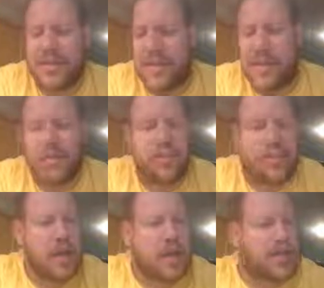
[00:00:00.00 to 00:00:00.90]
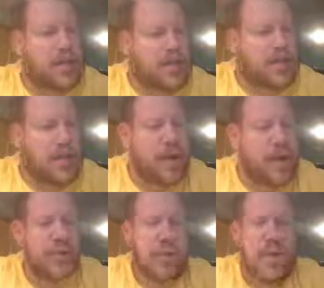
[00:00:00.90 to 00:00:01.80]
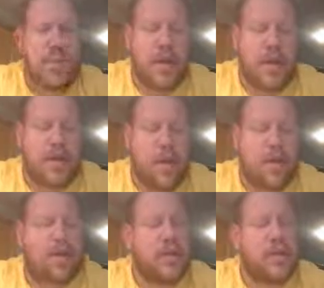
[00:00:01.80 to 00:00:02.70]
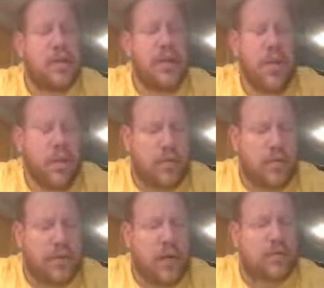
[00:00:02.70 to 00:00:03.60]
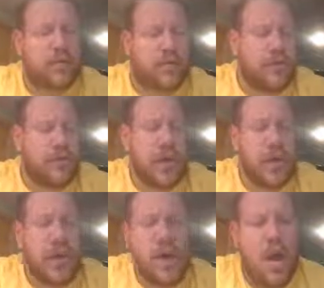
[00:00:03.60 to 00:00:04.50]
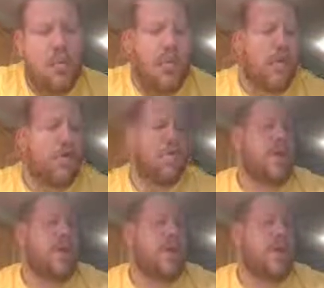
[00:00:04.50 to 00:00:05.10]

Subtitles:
seen in different situations, whether it be in New England or for themselves or in Virginia, where